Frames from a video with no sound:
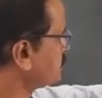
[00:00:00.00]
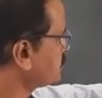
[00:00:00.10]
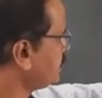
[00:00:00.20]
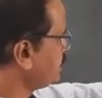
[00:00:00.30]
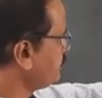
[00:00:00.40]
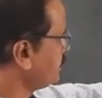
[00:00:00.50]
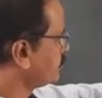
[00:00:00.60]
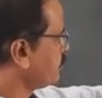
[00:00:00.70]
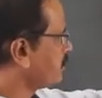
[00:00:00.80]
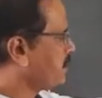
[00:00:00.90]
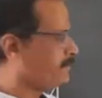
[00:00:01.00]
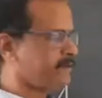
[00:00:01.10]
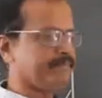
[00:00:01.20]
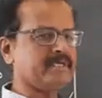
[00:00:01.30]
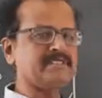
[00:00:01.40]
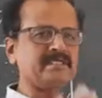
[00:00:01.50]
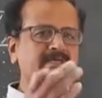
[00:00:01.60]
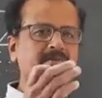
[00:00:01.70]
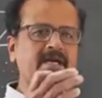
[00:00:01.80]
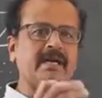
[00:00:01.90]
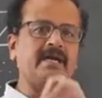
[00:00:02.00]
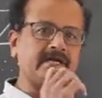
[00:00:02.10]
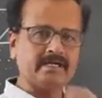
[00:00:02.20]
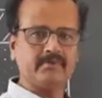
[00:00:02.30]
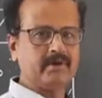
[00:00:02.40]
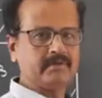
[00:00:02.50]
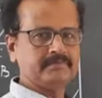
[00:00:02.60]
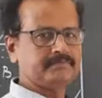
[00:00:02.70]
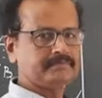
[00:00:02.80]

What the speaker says: adiabatic wall I am replacing it by conducting wall,